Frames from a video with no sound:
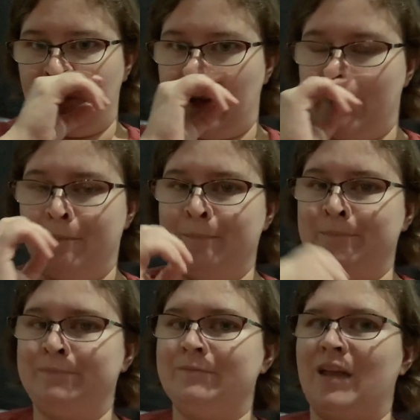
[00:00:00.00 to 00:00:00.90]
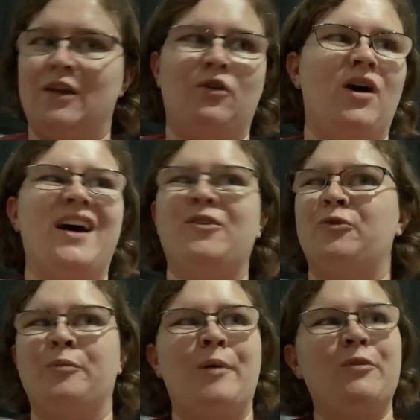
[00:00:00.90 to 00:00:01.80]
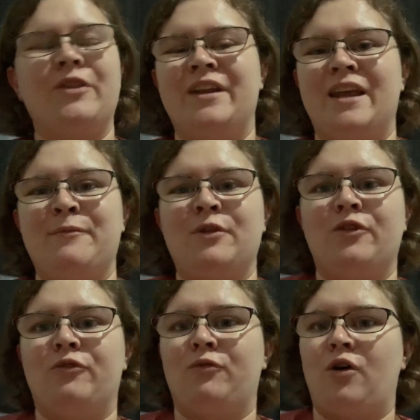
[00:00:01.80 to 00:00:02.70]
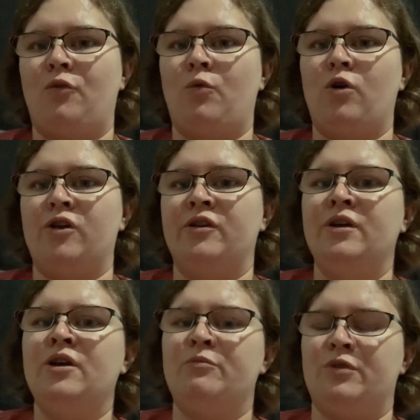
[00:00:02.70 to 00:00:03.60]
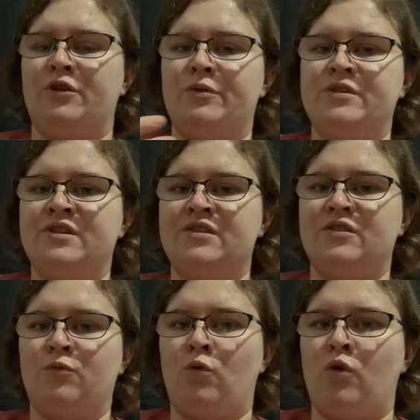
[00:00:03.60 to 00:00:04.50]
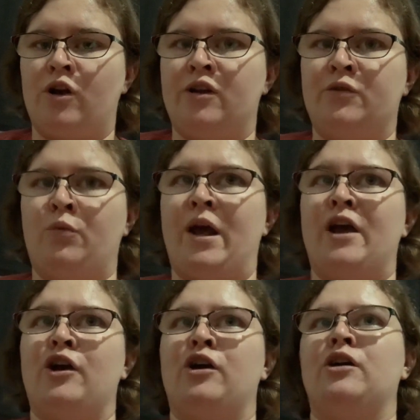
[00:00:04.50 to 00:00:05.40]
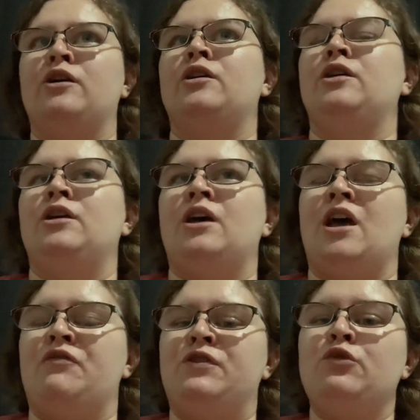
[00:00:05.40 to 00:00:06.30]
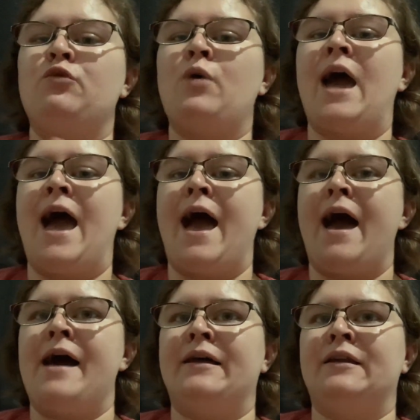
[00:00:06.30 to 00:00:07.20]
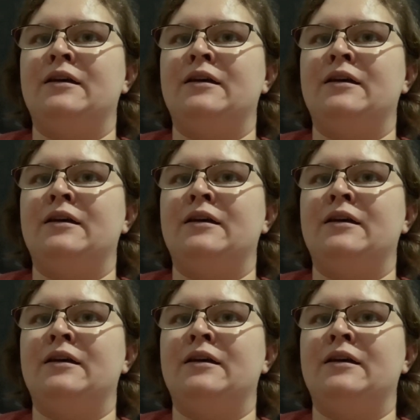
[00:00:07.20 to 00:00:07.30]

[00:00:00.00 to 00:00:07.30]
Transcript: Um, I, don't, I don't remember the name of the award, but there was this award where if you had